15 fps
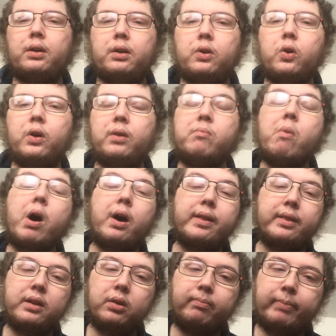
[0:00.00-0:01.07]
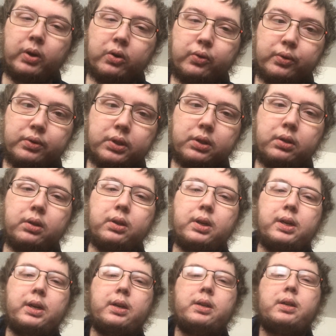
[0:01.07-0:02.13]
on their post,
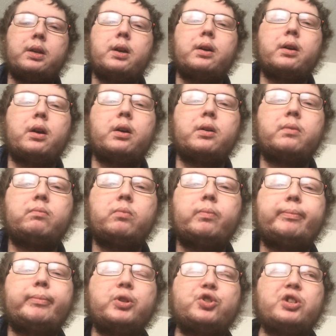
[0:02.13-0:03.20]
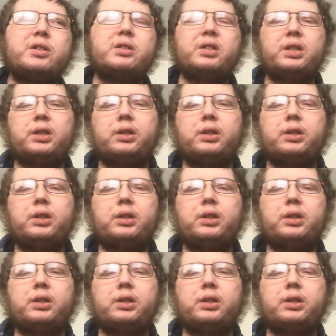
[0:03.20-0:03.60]
but just,